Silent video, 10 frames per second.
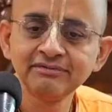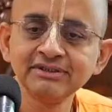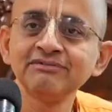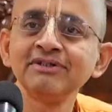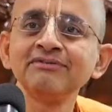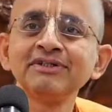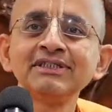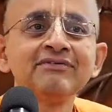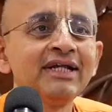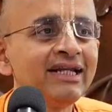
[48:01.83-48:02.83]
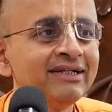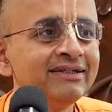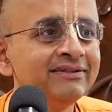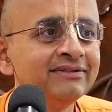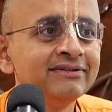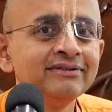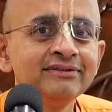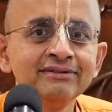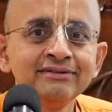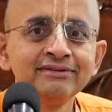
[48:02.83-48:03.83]
For which festival?
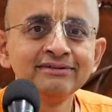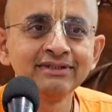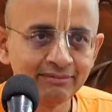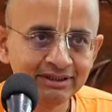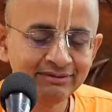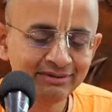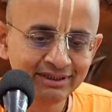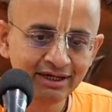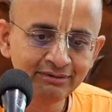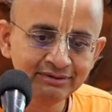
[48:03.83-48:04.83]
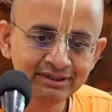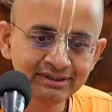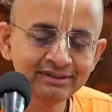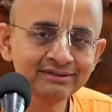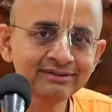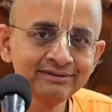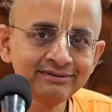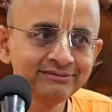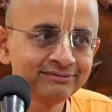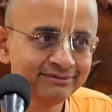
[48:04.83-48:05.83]
Janmashtami. Now this is
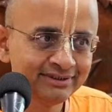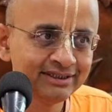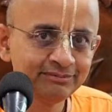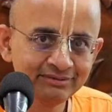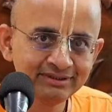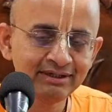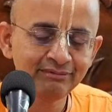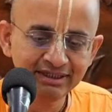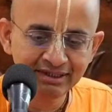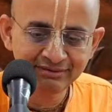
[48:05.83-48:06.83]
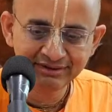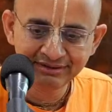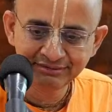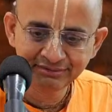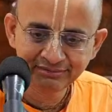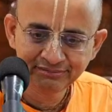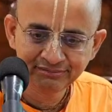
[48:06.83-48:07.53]
Vijayashmi is coming now.